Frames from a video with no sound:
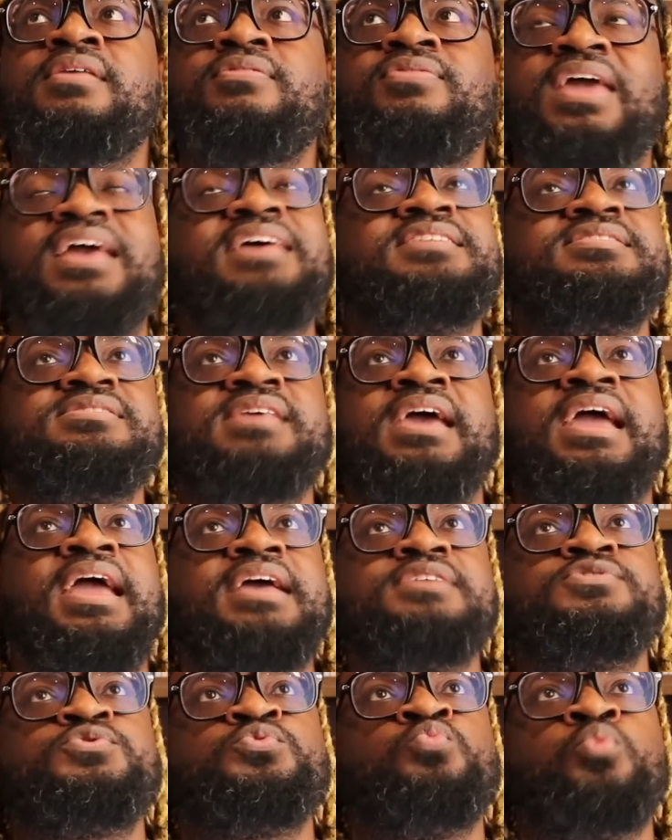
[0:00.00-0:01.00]
These
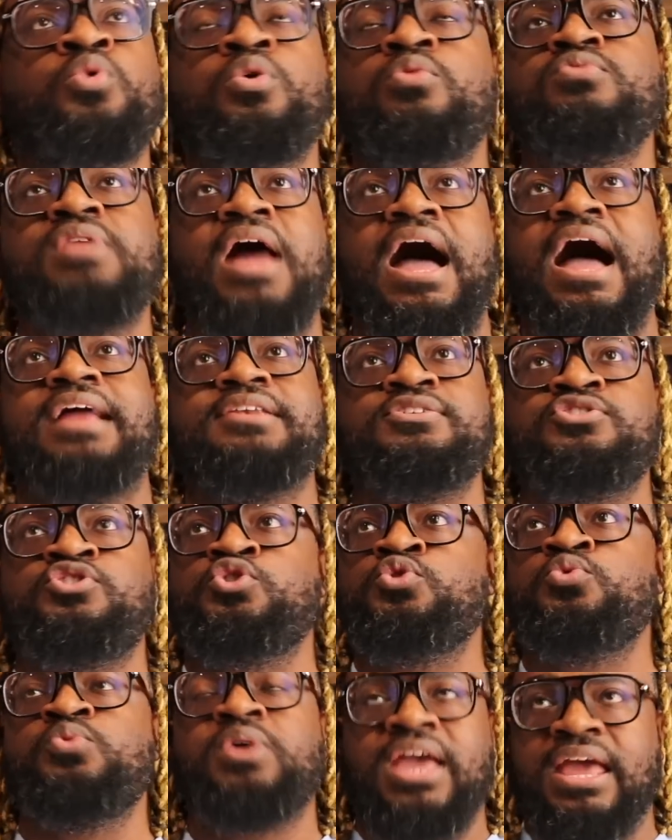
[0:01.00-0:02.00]
things will not
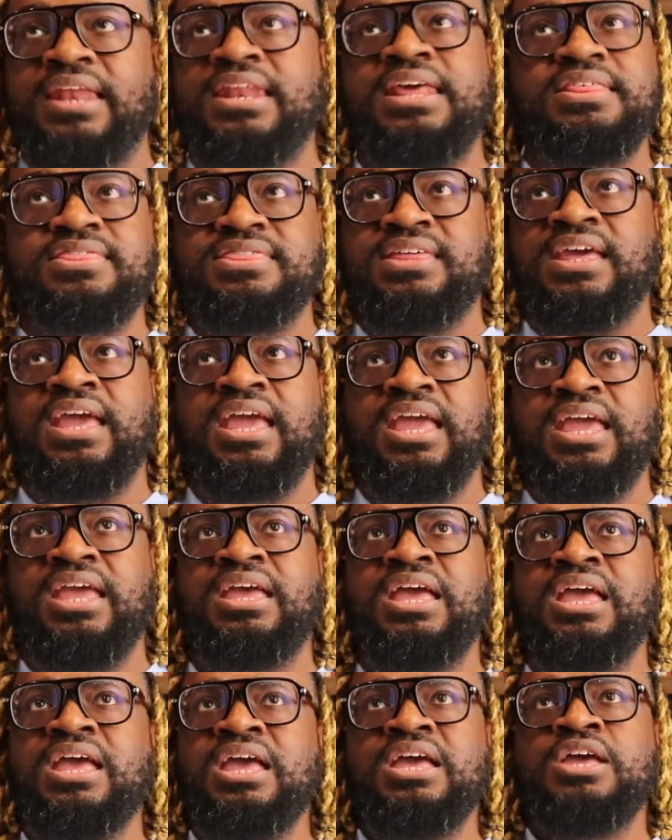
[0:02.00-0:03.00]
do
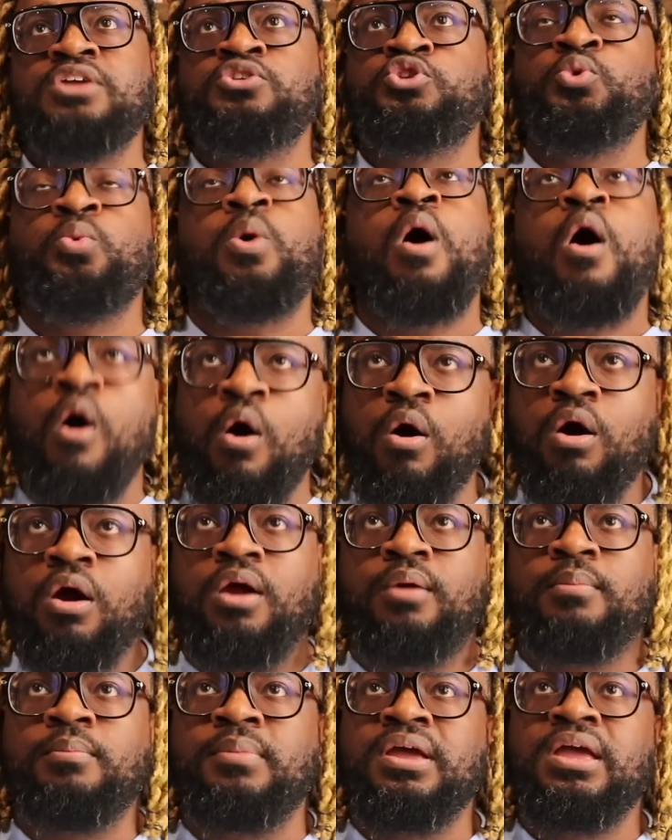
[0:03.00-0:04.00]
anything to
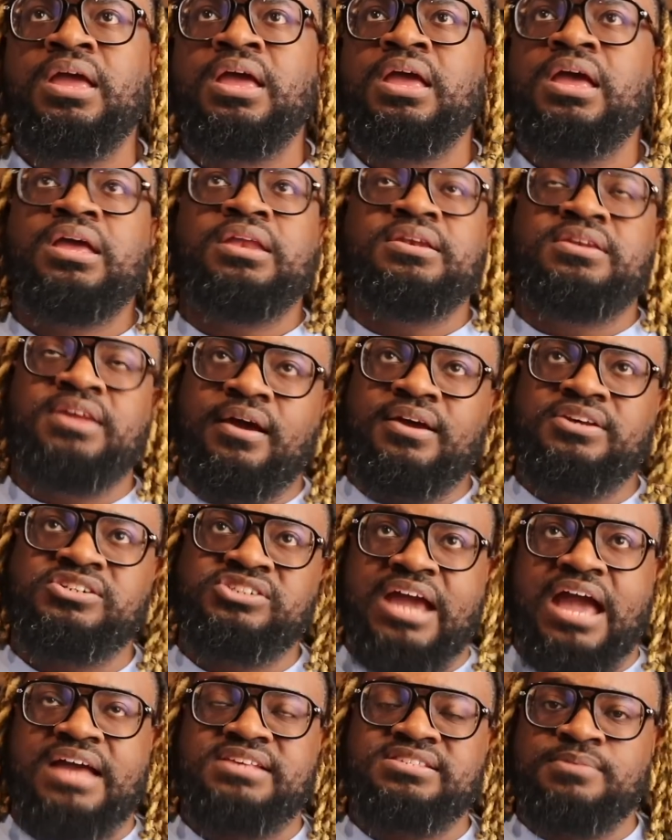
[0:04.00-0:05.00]
harm Darius
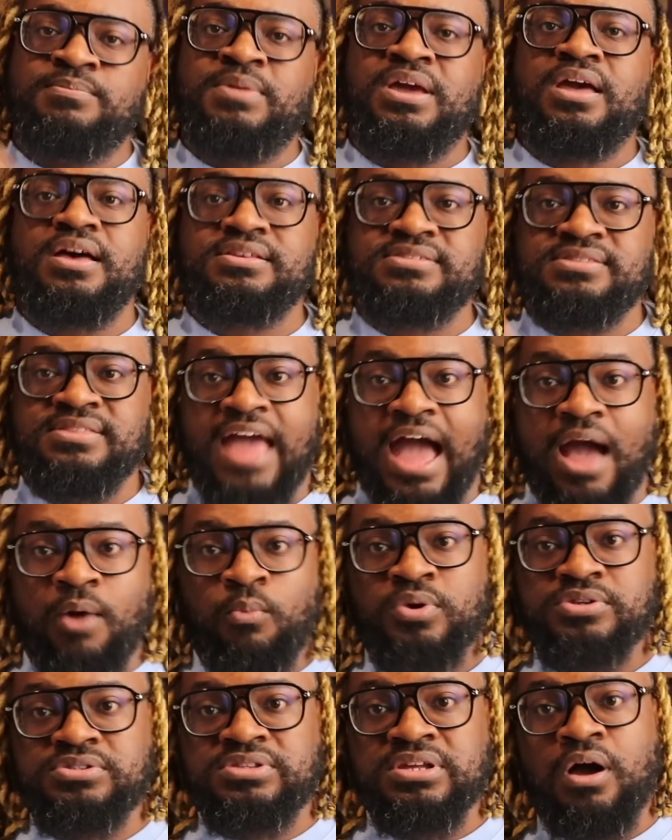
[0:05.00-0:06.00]
Jackson, because that
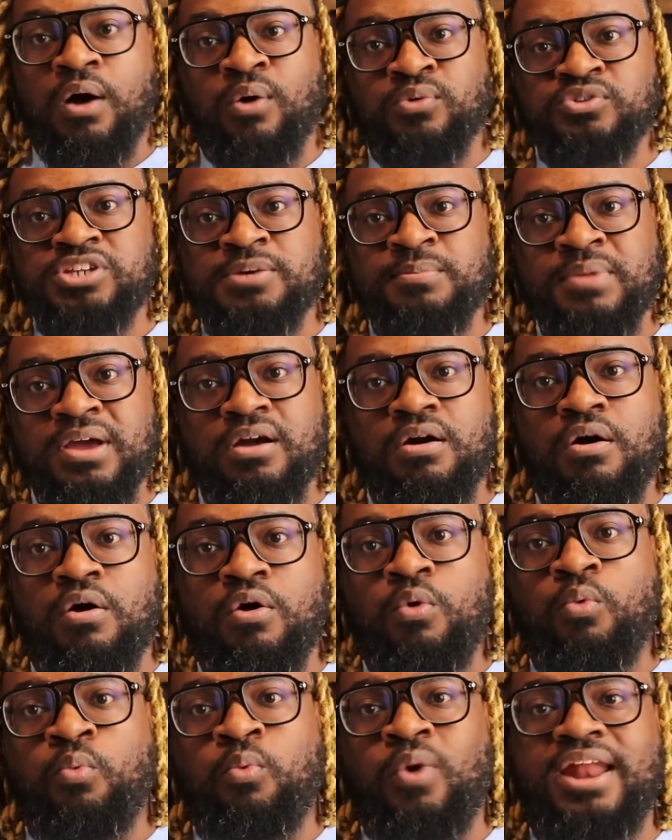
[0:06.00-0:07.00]
was the ultimate
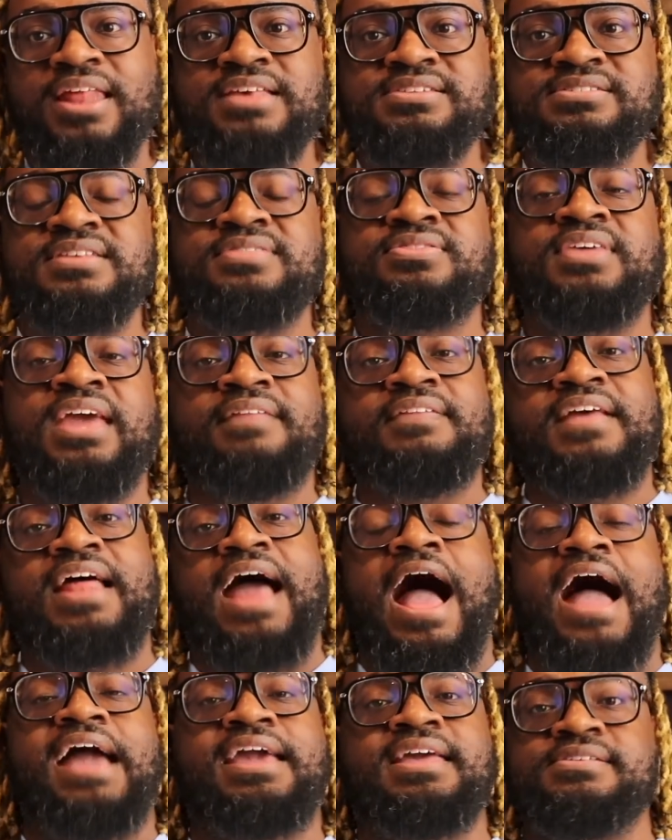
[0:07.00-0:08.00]
goal. What is the thing
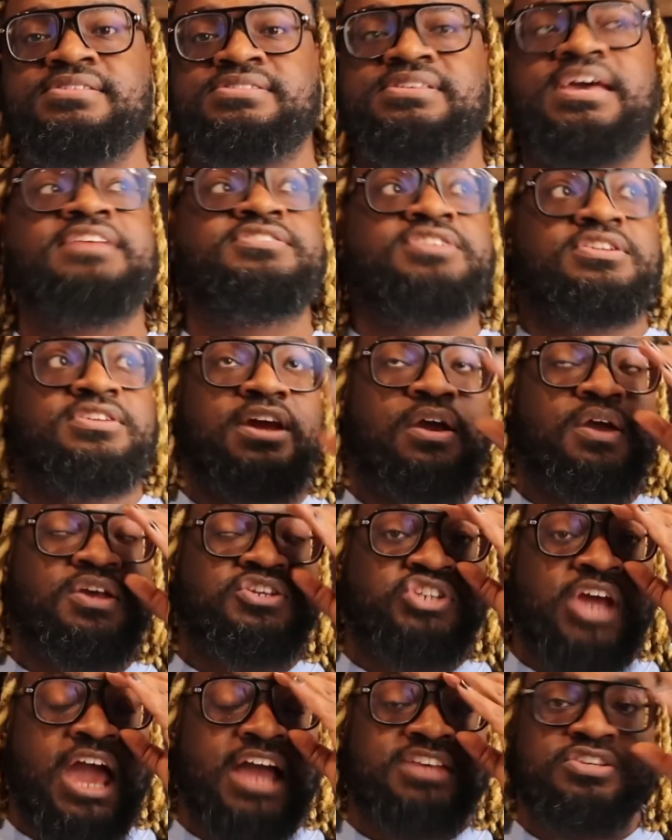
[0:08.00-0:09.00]
that I can say to
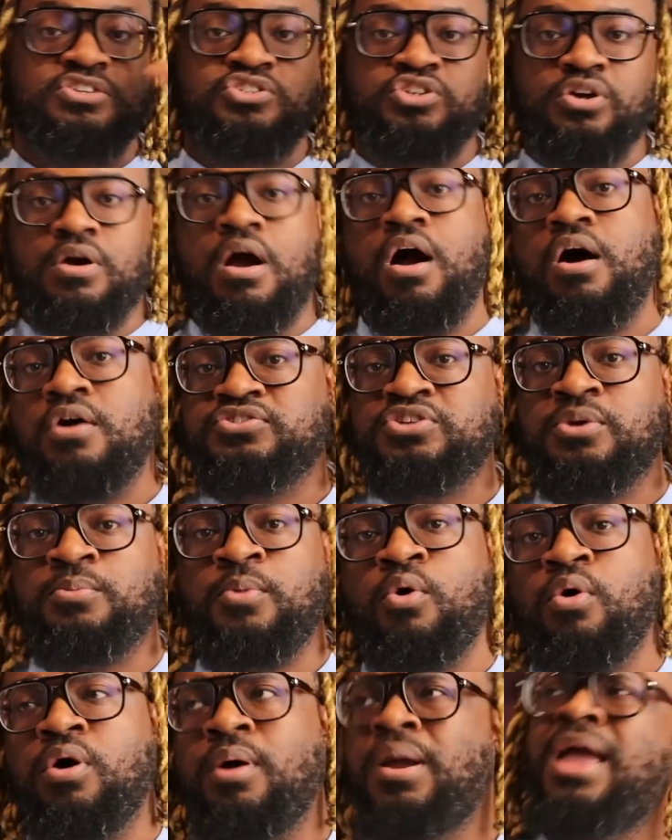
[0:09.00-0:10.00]
Darius Jackson to cause him
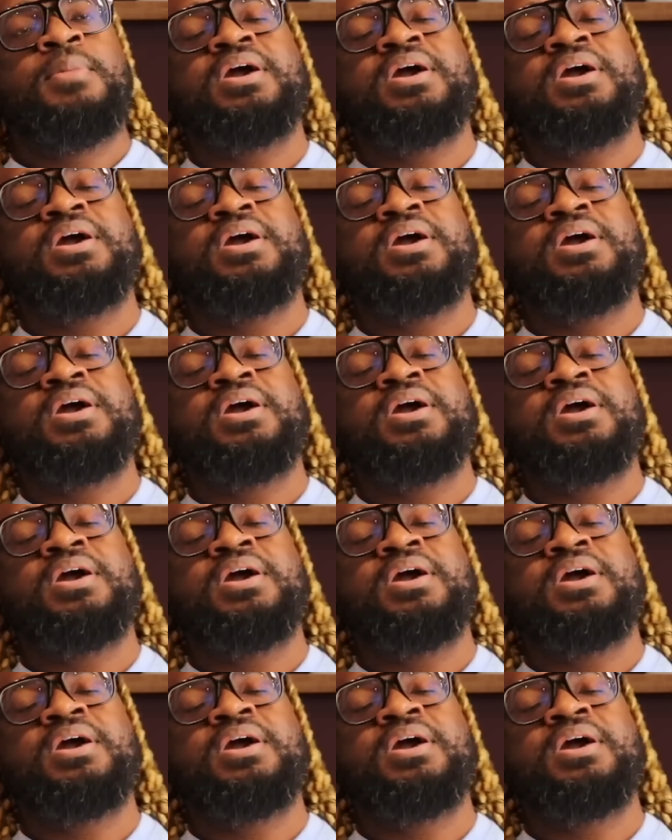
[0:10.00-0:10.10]
harm?